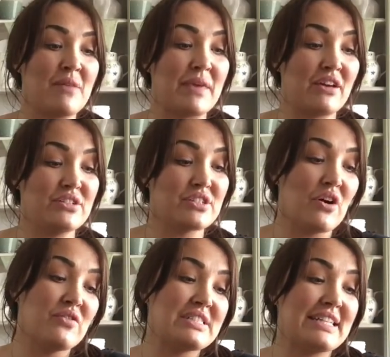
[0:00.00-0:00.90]
Because
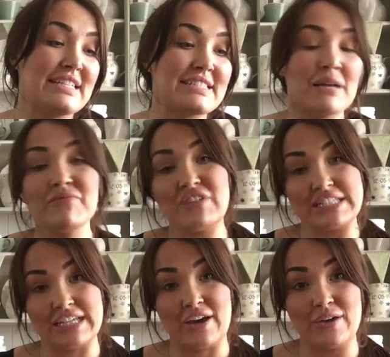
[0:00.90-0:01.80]
obviously some
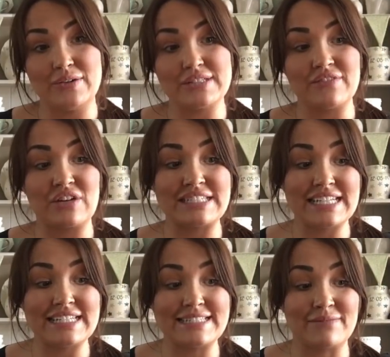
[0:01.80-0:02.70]
videos, if I
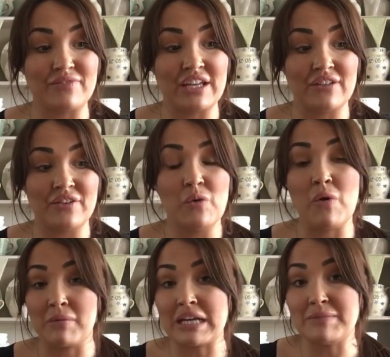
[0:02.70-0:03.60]
see something and I think, oh,
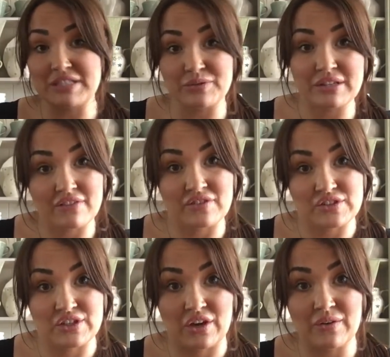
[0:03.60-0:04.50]
I'm gonna be doing that
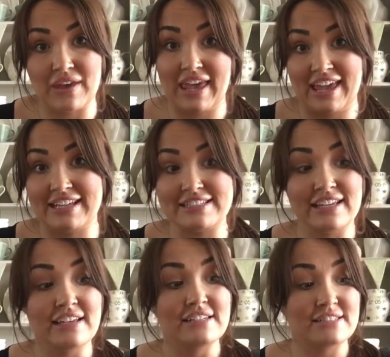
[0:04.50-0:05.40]
video ahead,
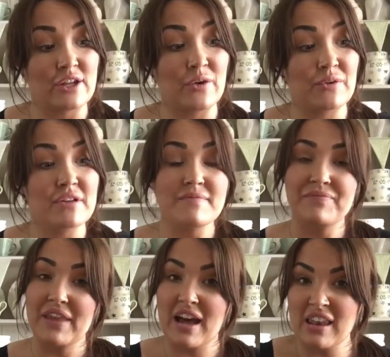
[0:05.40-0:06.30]
so
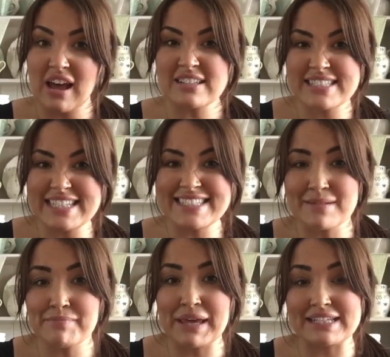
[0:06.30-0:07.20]
I see
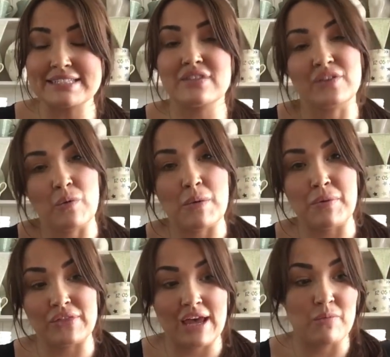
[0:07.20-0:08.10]
some bits and I think, oh, I'll
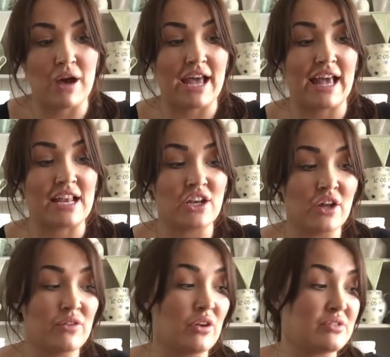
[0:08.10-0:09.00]
put that away. And I
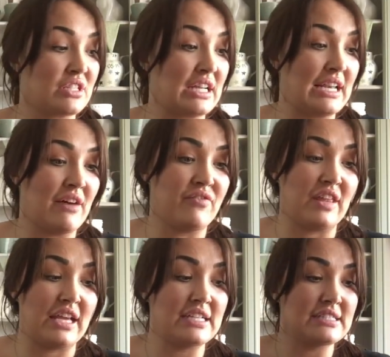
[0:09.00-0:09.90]
know that you're going to love
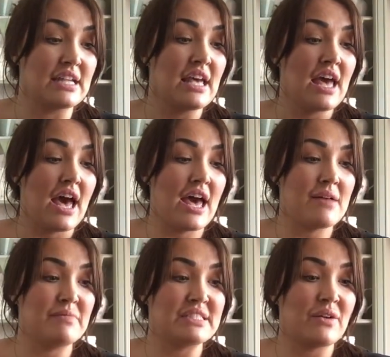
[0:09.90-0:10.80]
these.
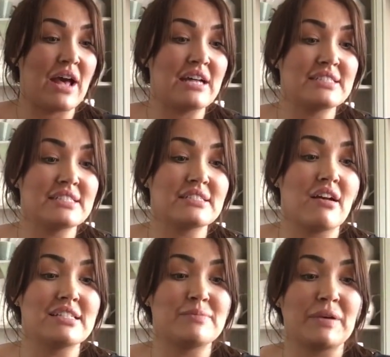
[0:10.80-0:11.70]
So as it
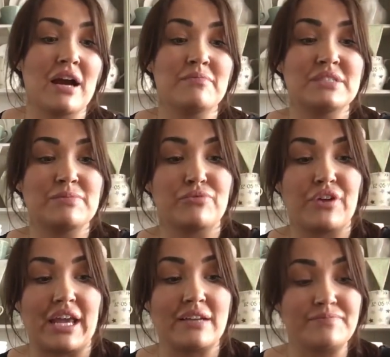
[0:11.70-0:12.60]
started to become
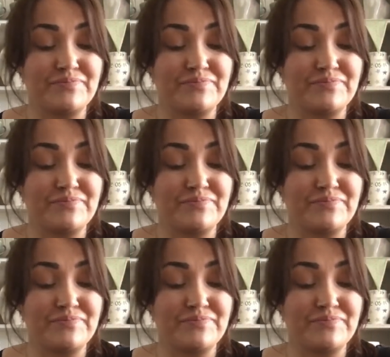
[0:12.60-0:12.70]
spring,